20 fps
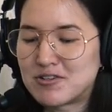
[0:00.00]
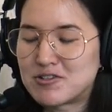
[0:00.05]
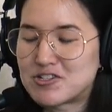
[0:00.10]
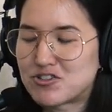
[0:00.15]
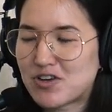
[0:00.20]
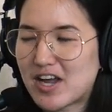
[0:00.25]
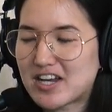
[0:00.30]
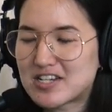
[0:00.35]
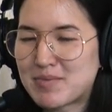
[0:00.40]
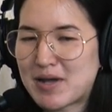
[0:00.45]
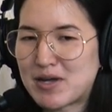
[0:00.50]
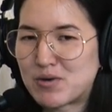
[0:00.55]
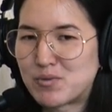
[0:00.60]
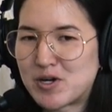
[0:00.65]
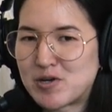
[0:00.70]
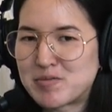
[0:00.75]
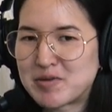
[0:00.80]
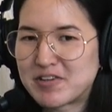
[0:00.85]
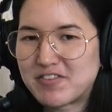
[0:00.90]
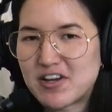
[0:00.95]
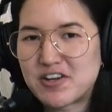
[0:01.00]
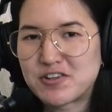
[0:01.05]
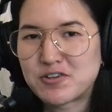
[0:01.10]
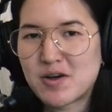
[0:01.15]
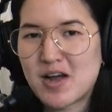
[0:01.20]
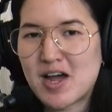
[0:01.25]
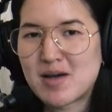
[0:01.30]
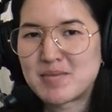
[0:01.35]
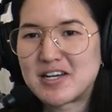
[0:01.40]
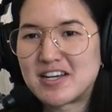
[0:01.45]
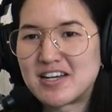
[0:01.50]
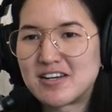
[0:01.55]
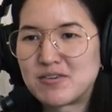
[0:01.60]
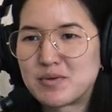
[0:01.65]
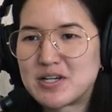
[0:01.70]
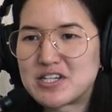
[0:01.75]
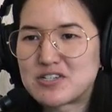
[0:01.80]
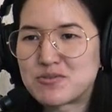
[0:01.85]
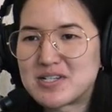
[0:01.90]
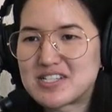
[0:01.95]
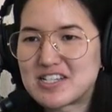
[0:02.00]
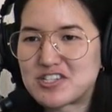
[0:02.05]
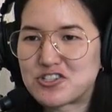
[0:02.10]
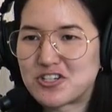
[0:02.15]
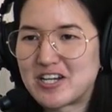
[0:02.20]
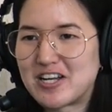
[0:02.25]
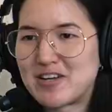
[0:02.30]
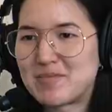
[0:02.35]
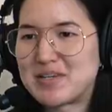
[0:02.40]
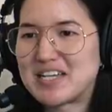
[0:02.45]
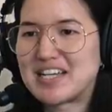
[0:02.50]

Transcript: it was directed by Wilmer Valderrama, which was a trip